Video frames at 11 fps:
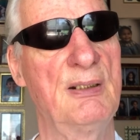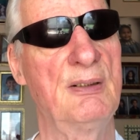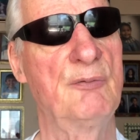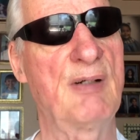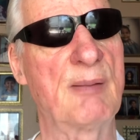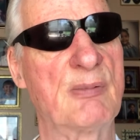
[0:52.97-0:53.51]

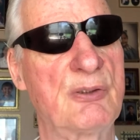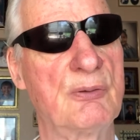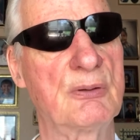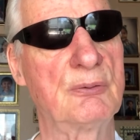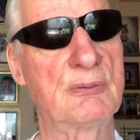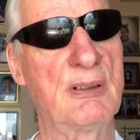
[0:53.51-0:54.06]

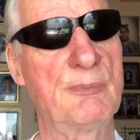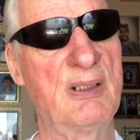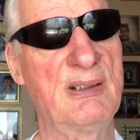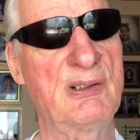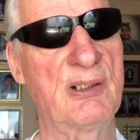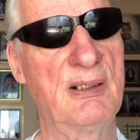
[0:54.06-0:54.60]
Pharmaceutical
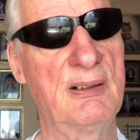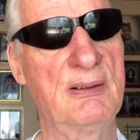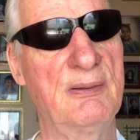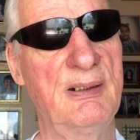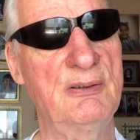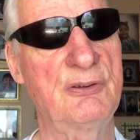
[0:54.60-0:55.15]
companies say
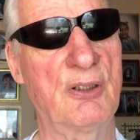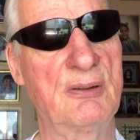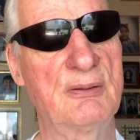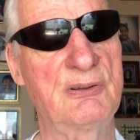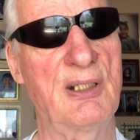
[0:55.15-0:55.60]
they charge